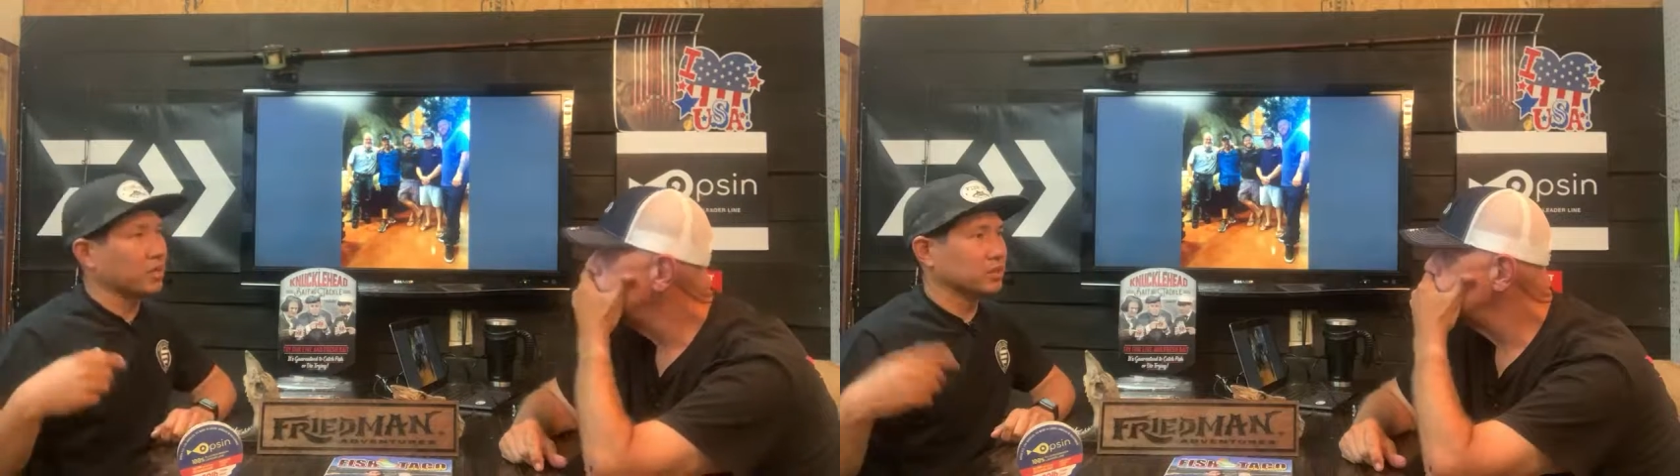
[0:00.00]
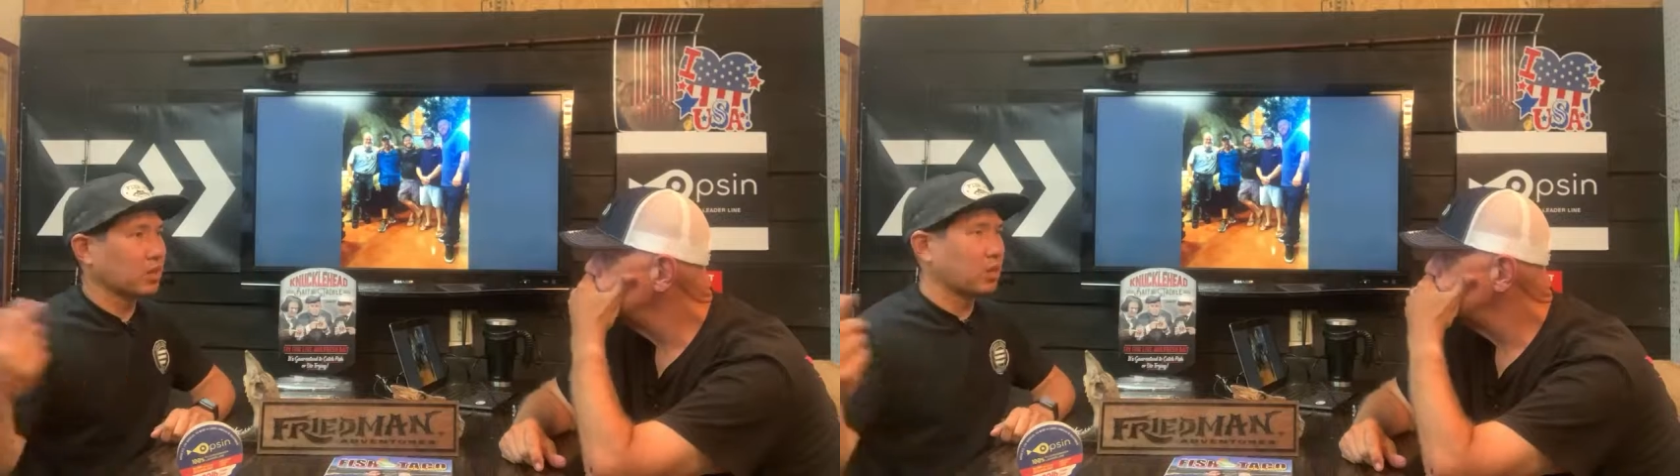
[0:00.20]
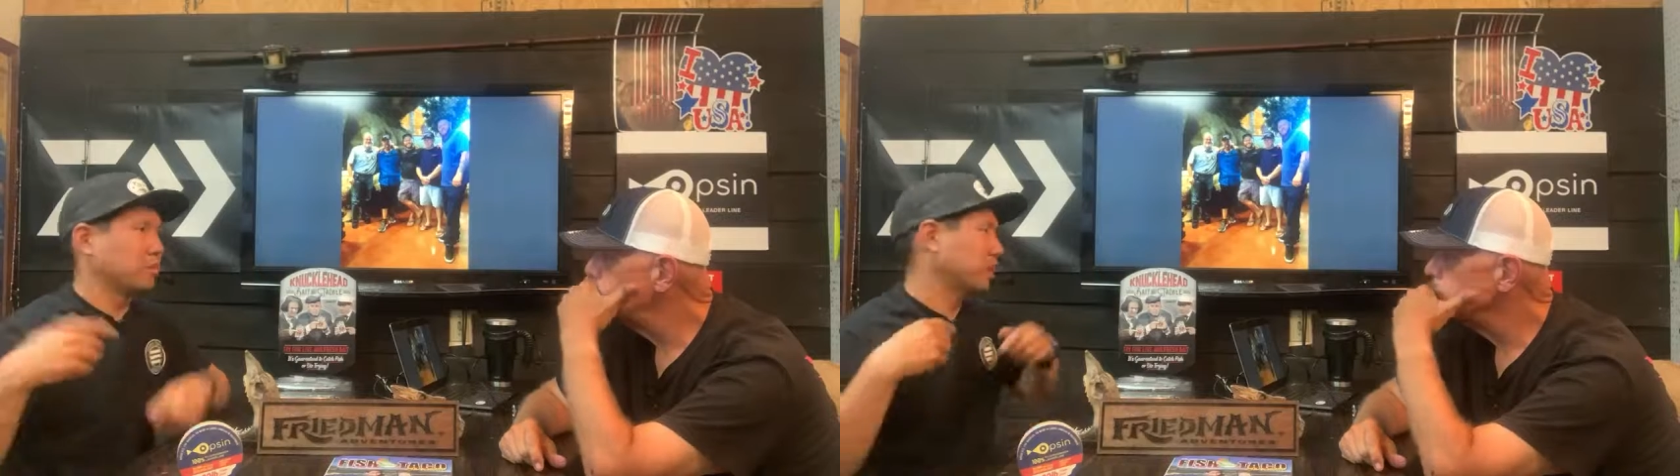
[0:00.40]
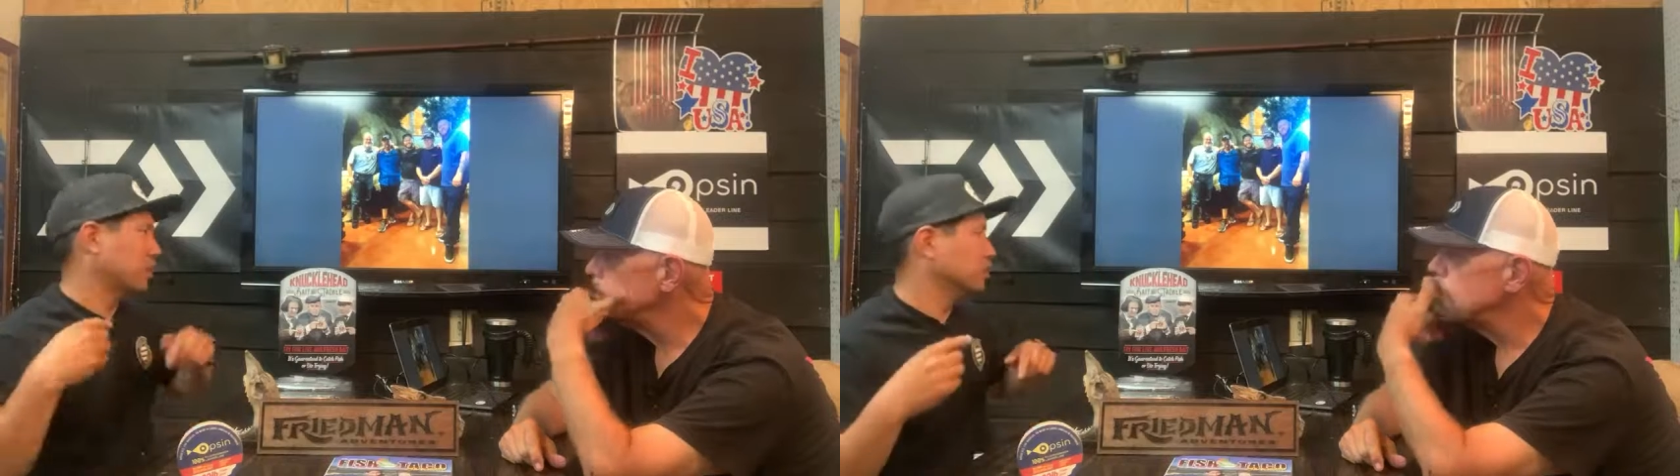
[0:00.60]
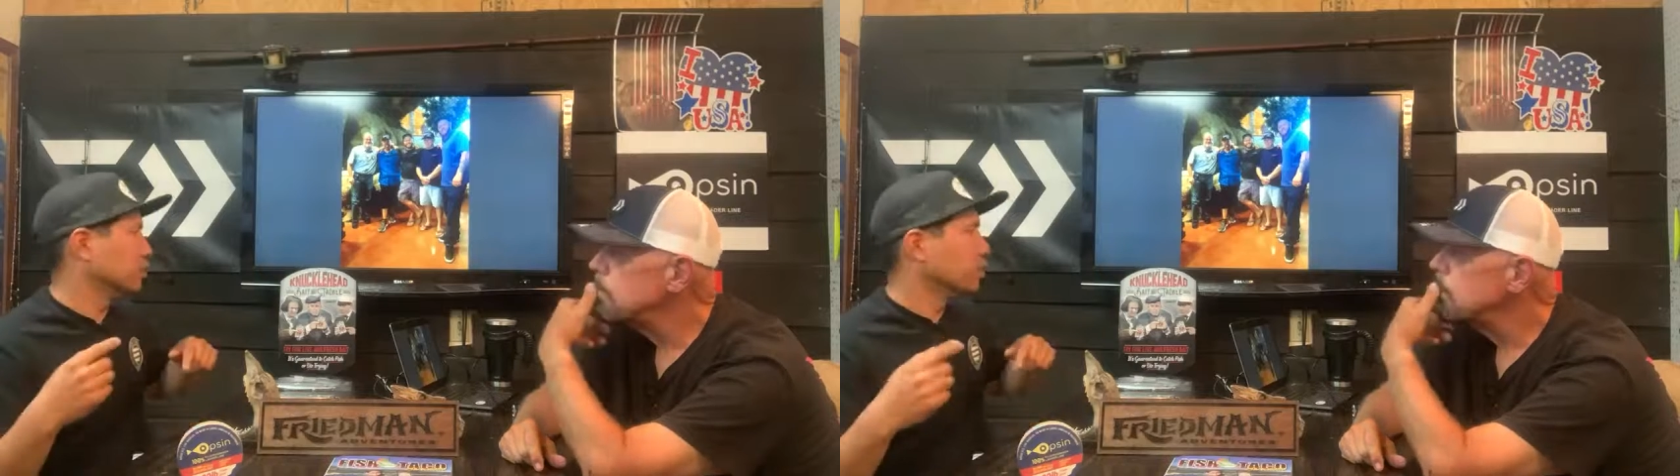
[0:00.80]
it's hard
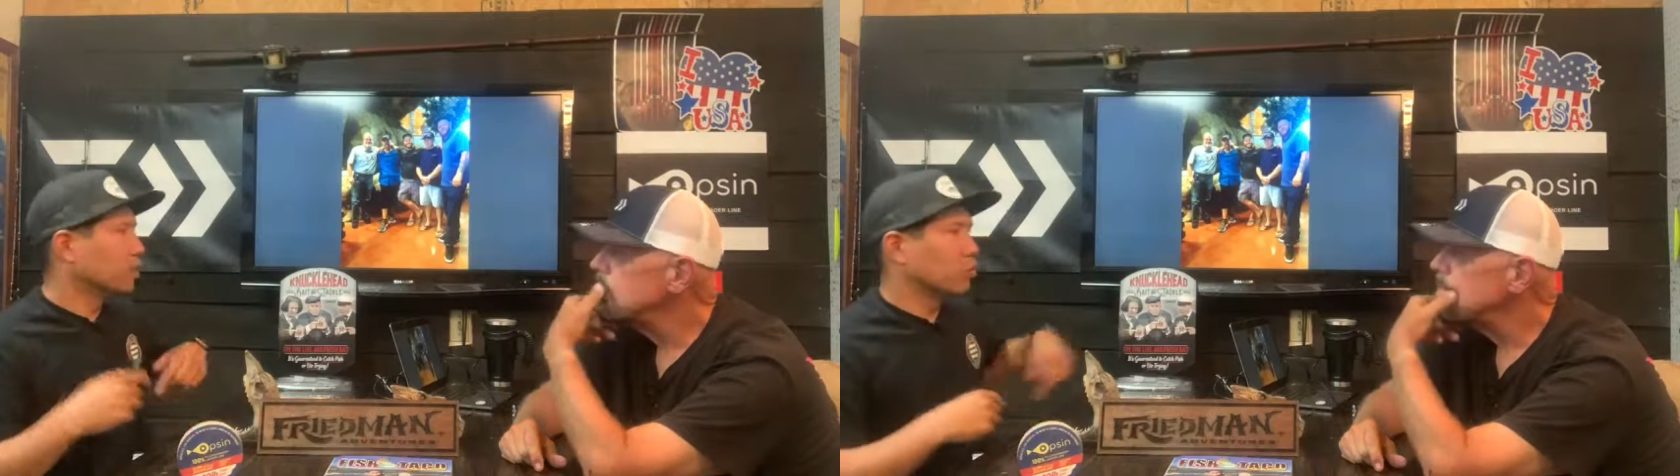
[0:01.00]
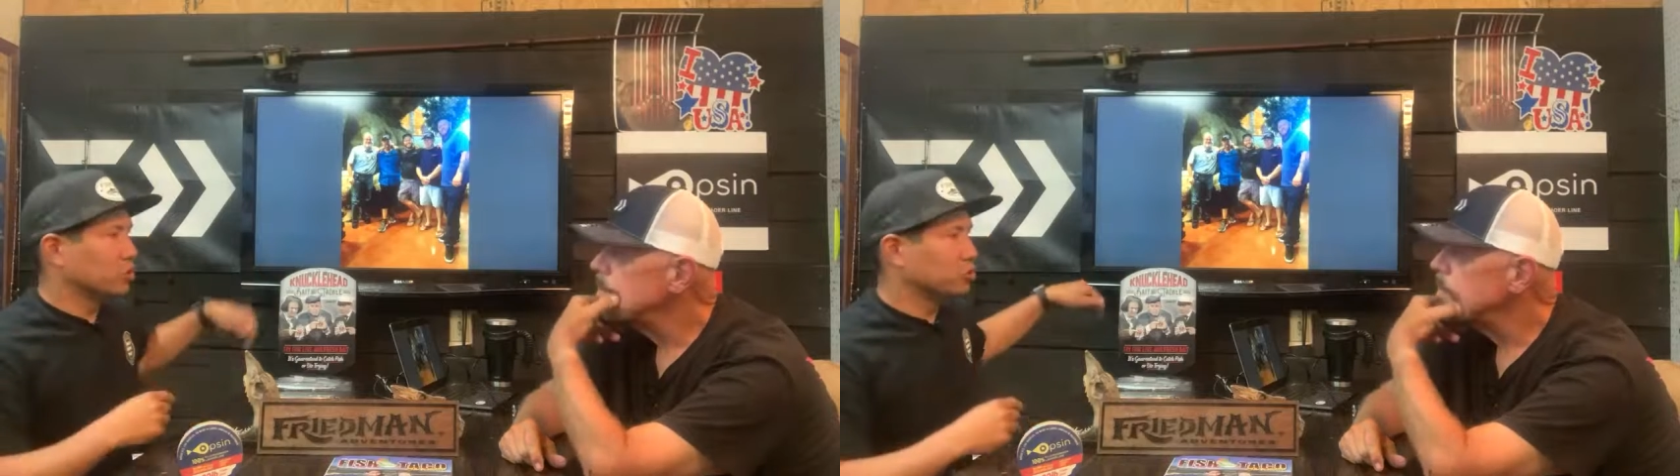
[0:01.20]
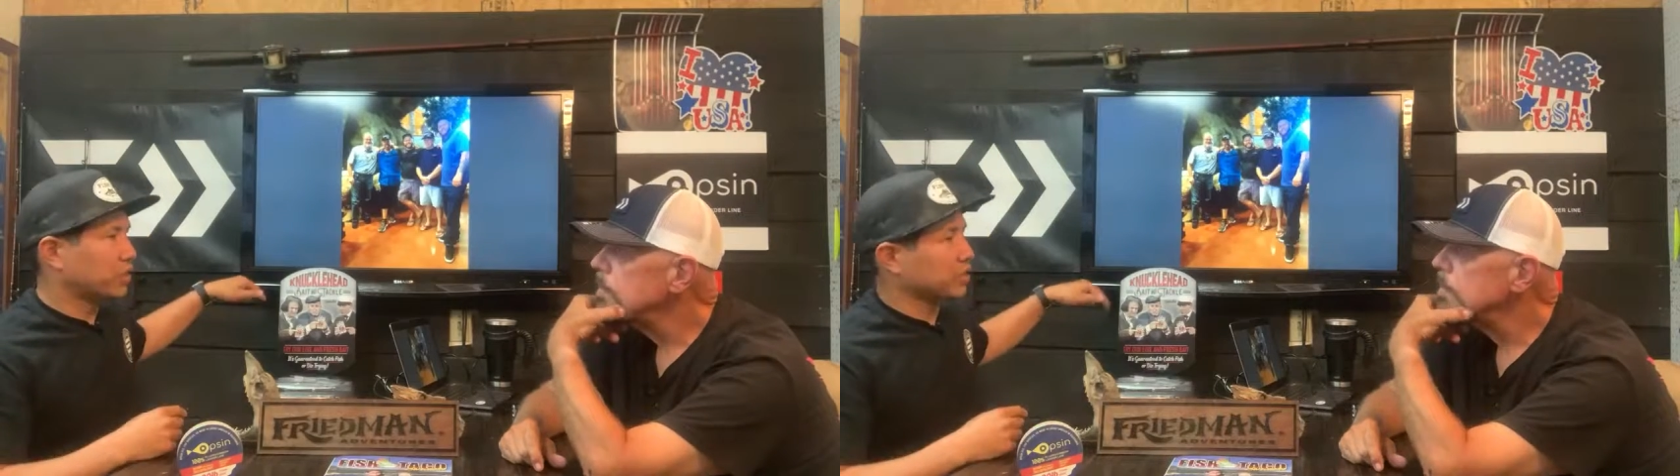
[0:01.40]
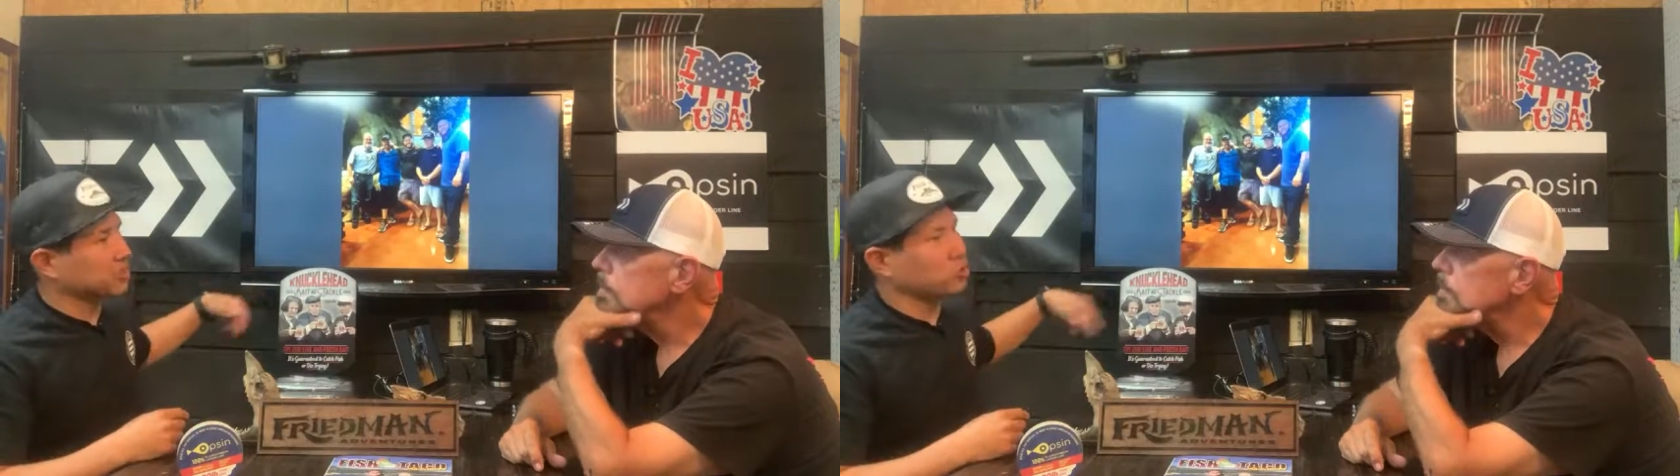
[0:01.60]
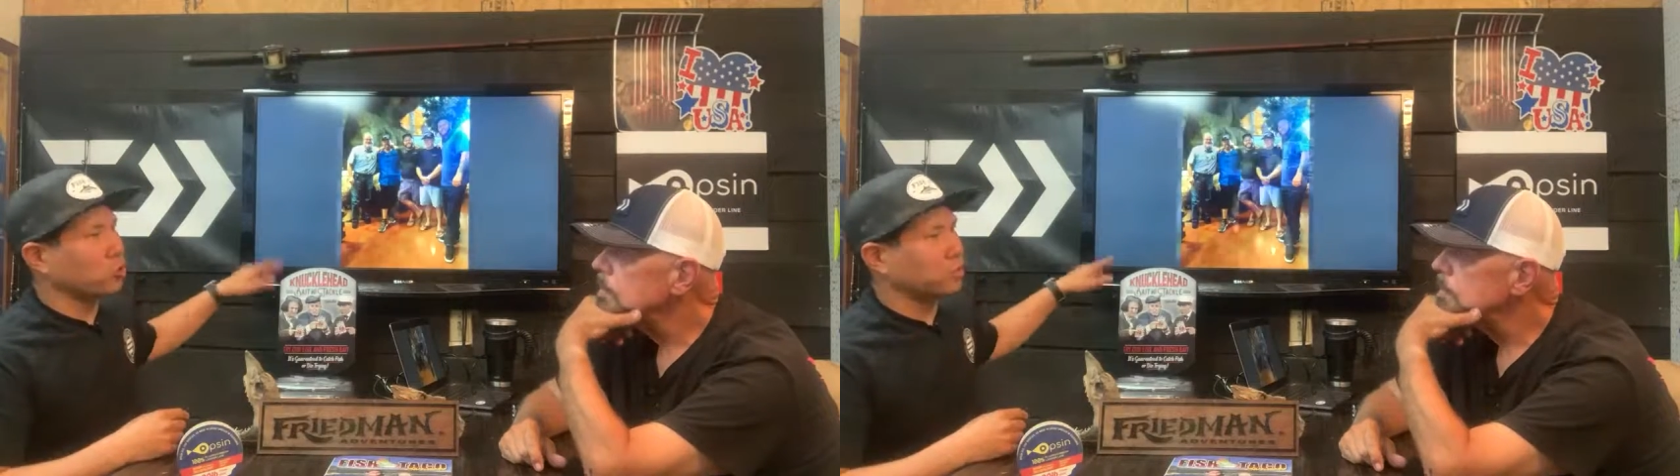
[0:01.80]
because once you get
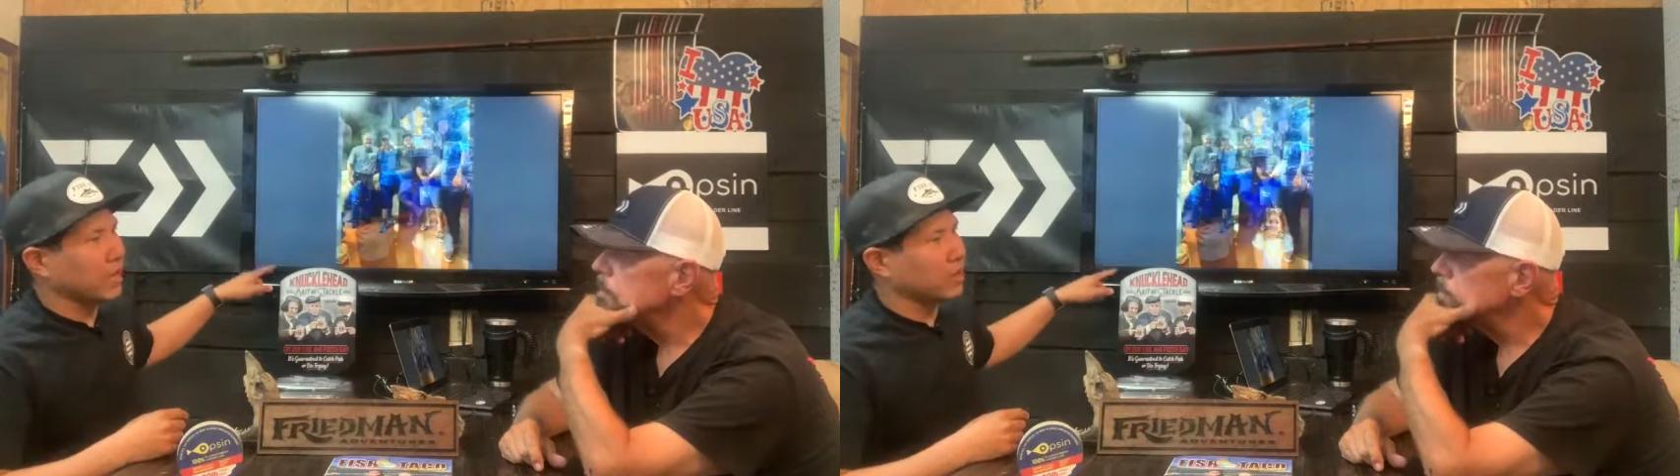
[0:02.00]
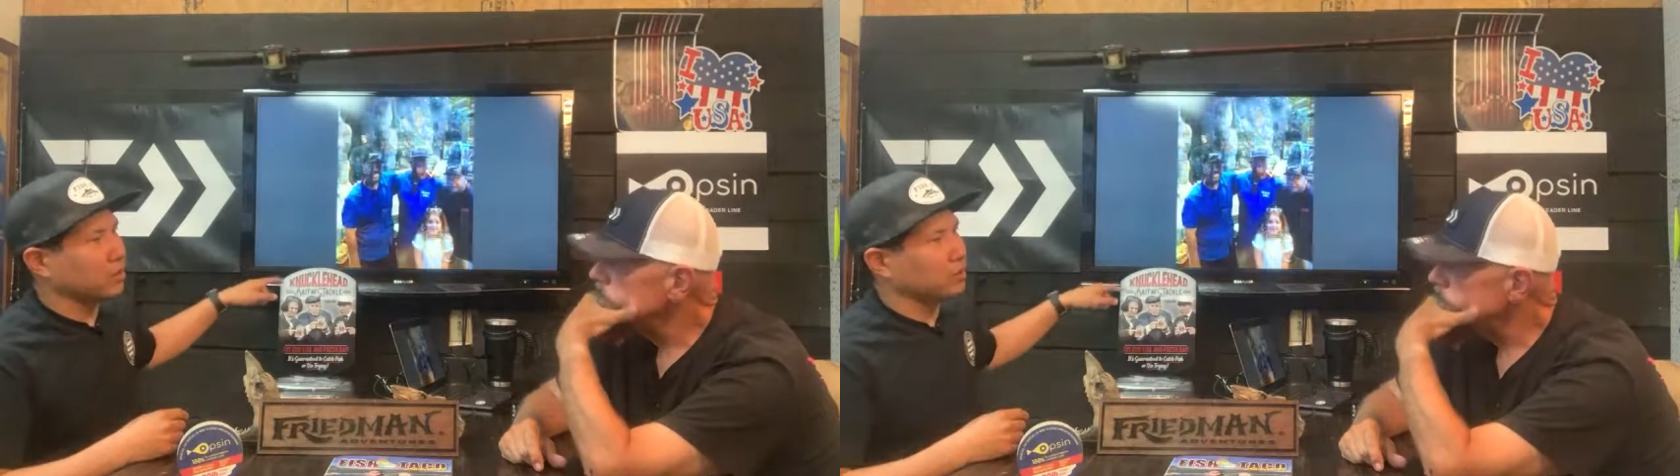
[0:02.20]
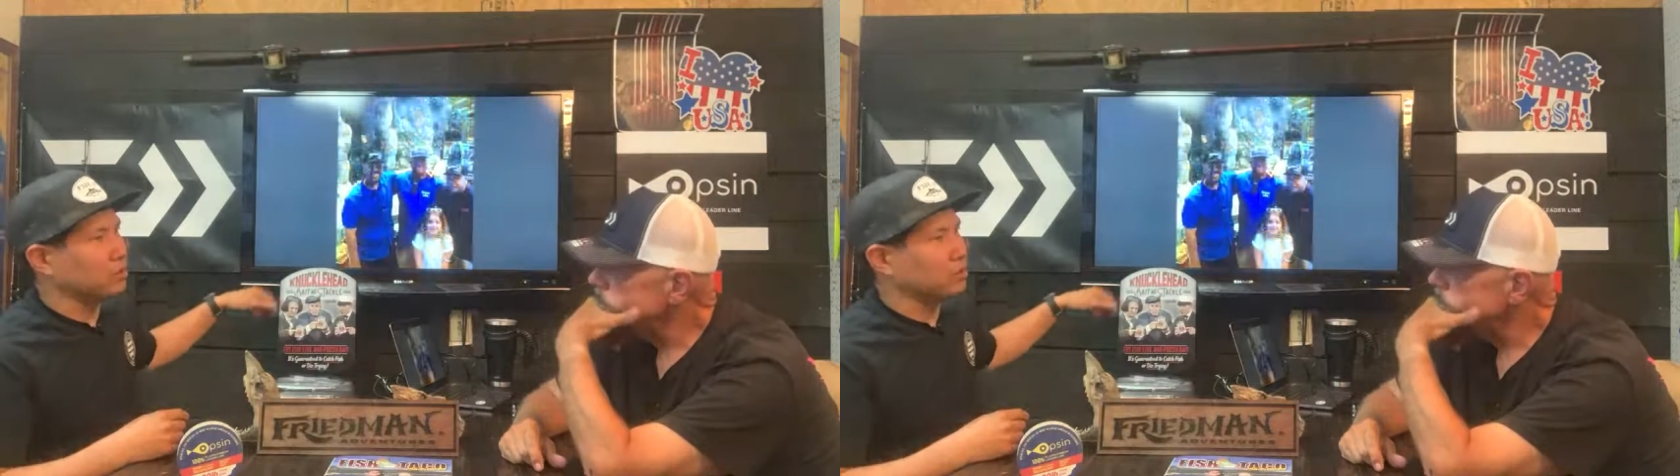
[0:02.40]
scoped out,